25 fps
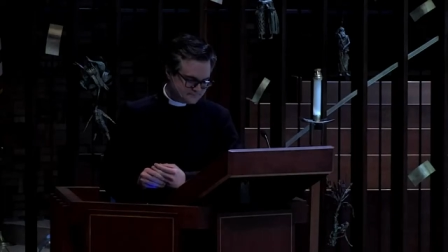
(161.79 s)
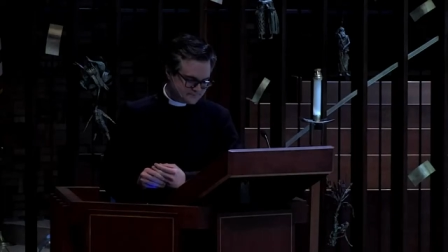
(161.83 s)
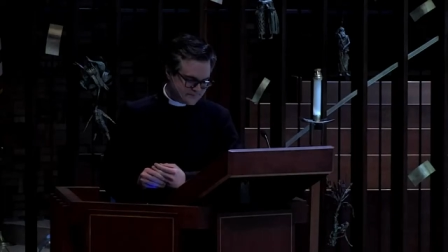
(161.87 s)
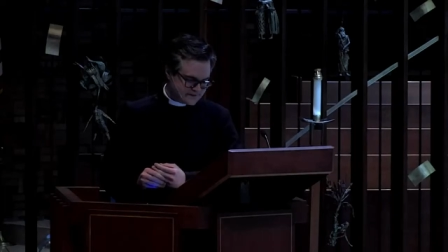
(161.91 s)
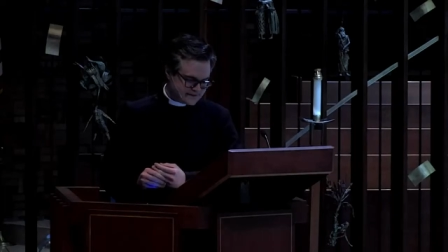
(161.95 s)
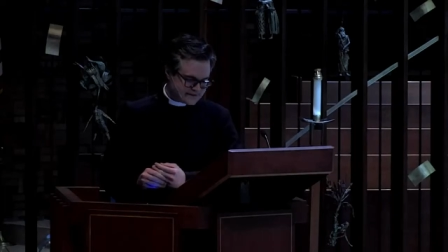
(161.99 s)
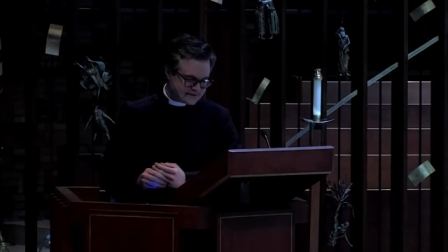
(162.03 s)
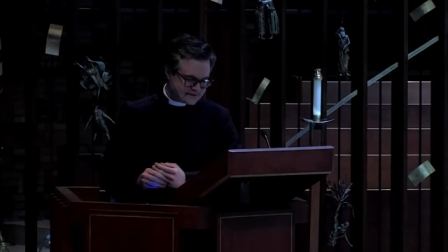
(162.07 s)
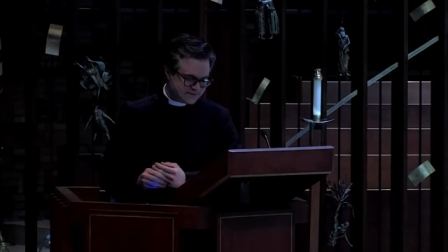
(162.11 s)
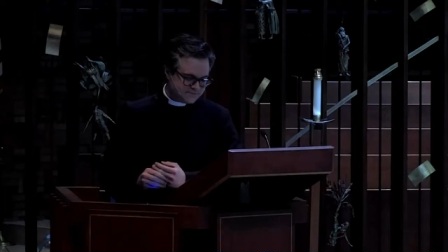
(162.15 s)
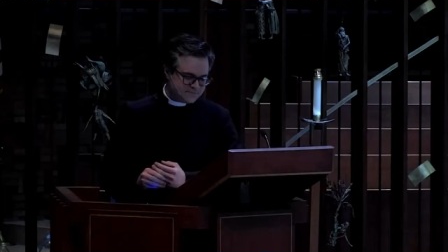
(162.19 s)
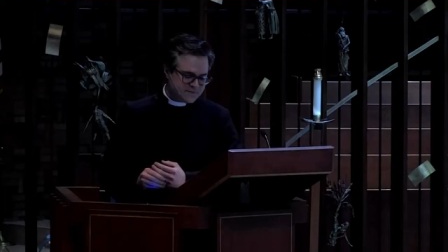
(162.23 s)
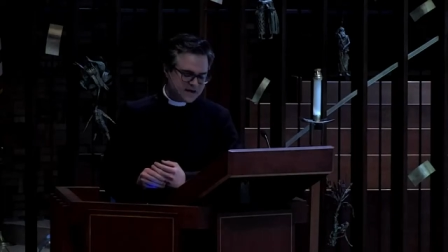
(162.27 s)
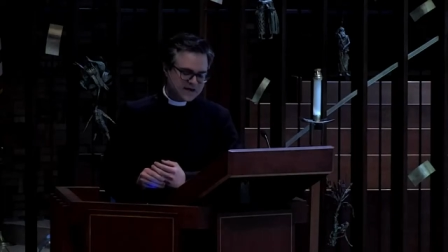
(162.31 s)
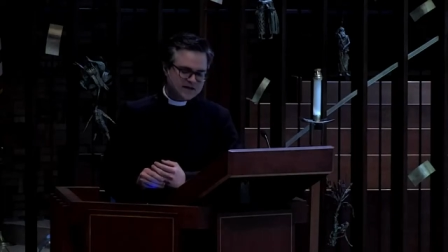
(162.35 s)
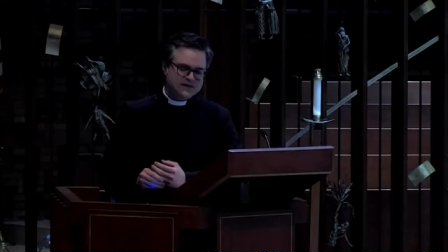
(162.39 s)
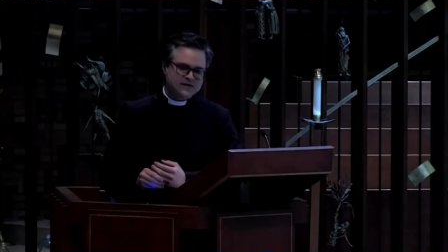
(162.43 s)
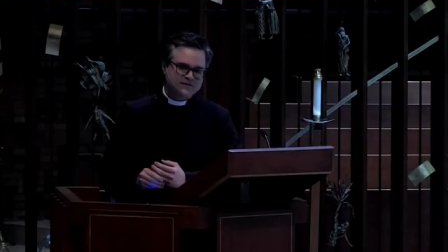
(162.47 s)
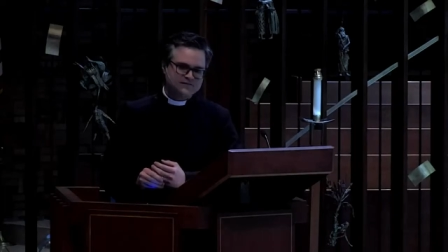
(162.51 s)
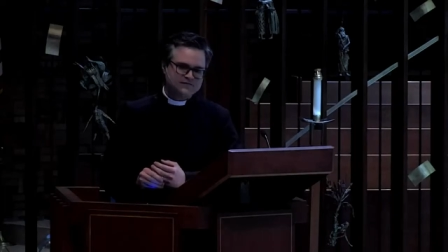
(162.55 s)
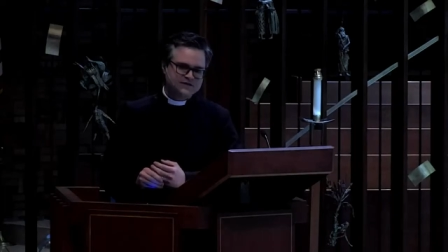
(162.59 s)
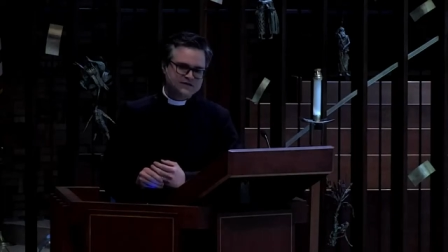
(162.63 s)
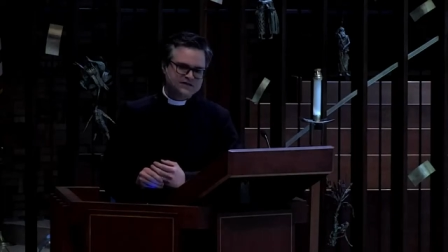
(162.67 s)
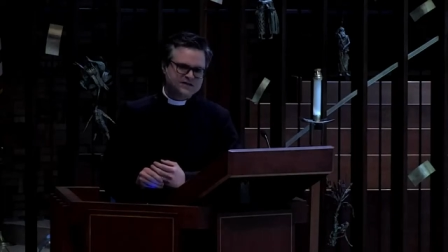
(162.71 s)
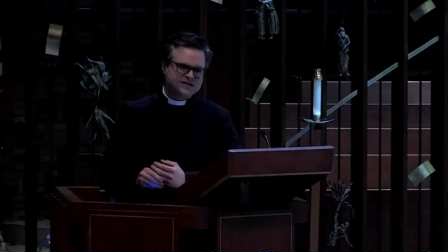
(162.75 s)
It's the
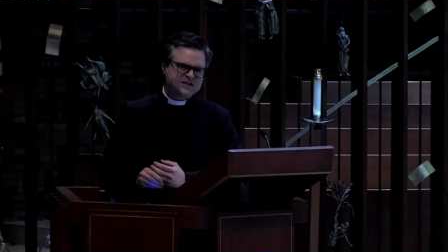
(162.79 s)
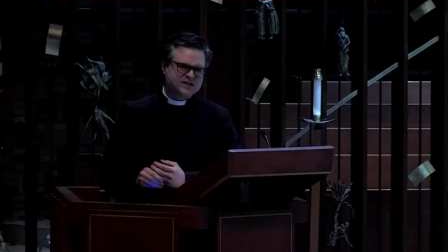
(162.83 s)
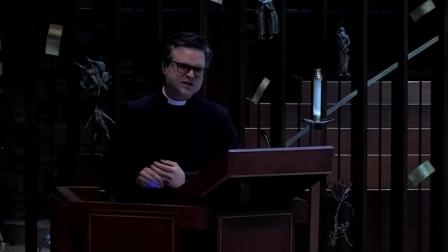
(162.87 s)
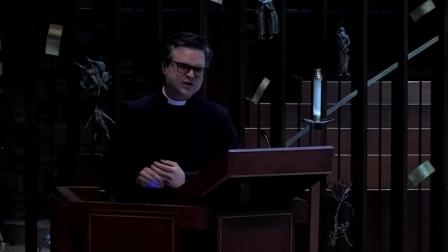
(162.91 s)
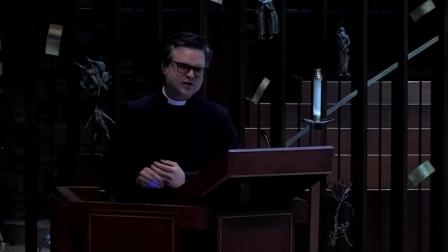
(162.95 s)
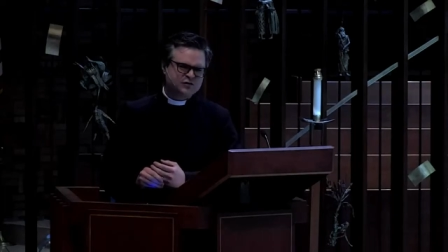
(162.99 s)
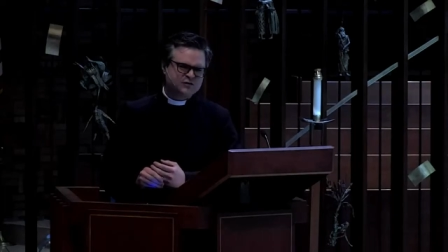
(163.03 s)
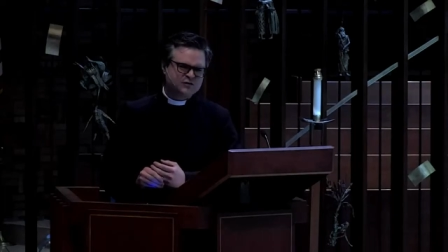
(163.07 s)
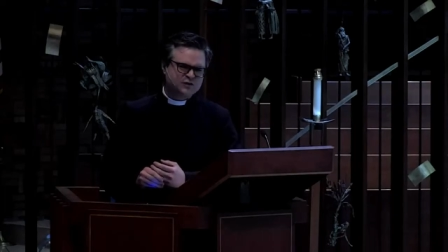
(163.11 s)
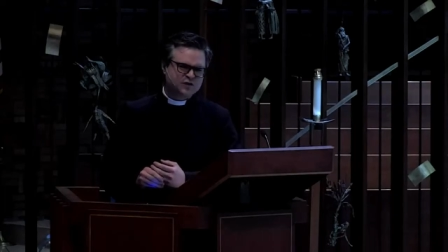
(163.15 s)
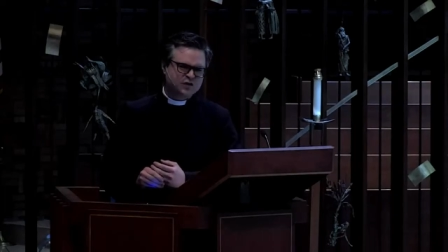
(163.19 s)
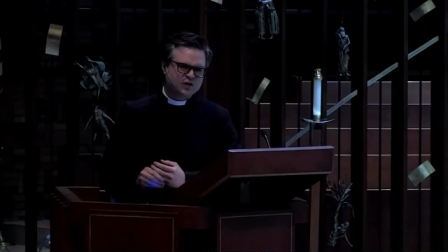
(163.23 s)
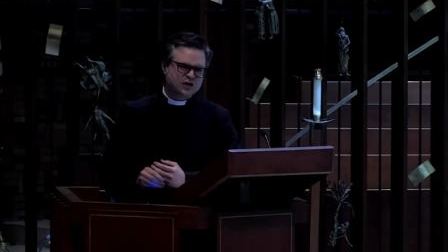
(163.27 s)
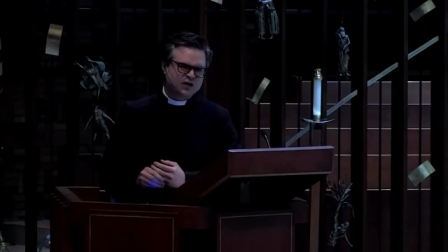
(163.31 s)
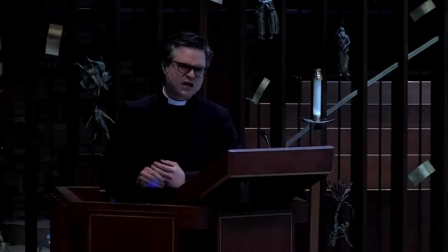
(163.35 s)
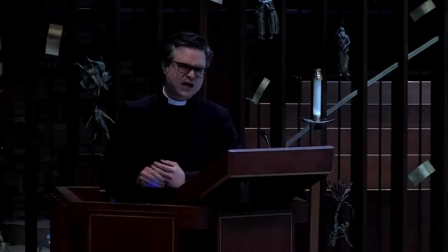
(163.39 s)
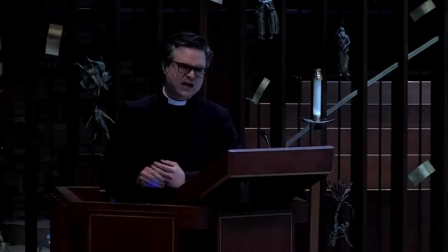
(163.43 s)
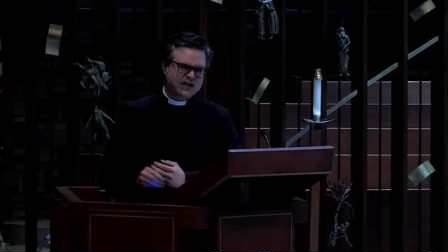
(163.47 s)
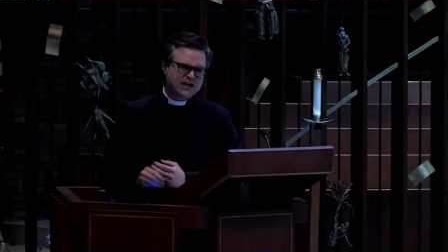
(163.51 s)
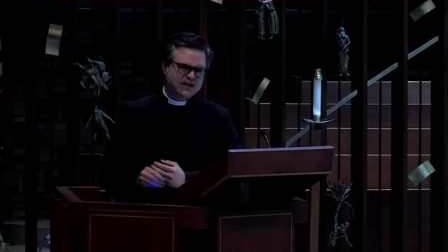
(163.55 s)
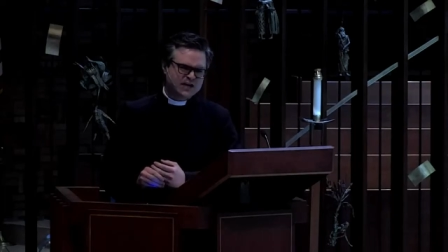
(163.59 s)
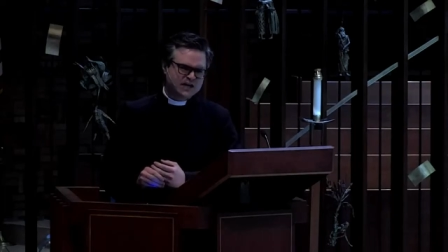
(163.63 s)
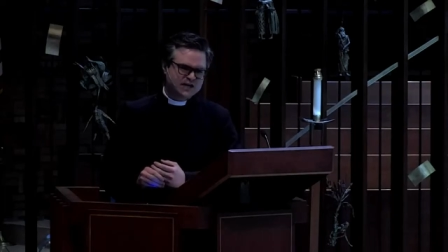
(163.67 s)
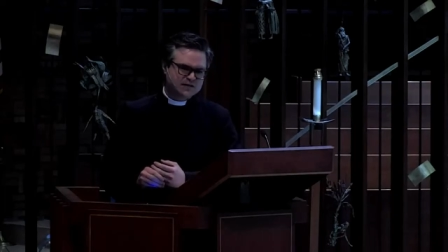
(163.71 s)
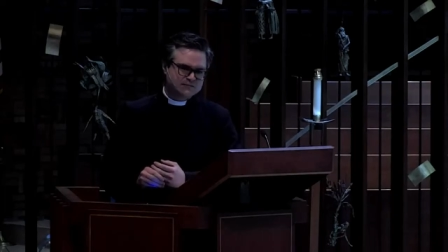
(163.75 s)
myth of the silver
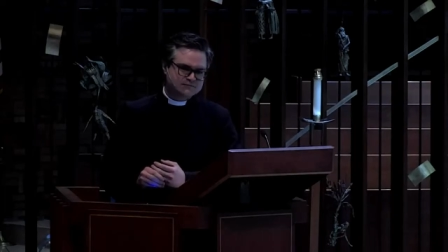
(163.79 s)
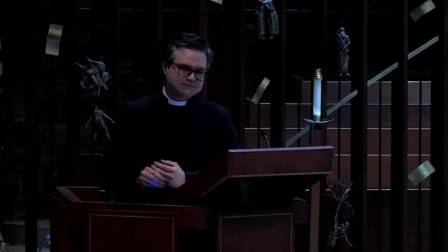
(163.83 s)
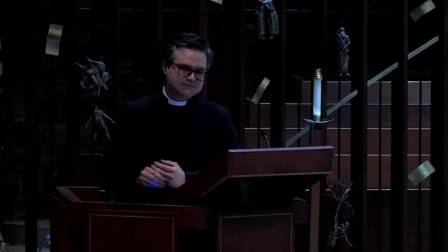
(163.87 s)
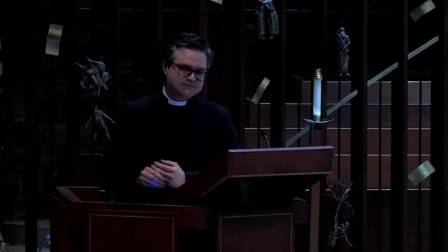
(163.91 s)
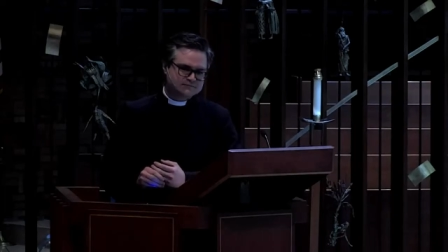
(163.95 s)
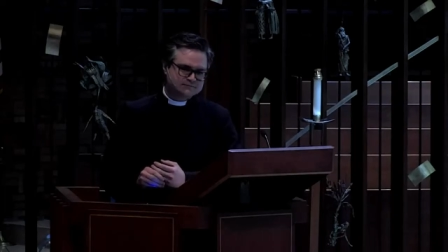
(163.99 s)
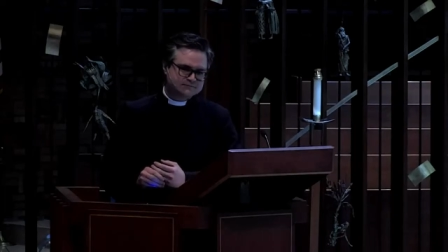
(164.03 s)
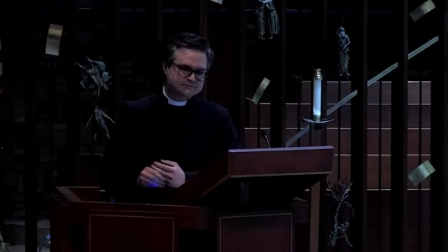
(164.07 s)
lining,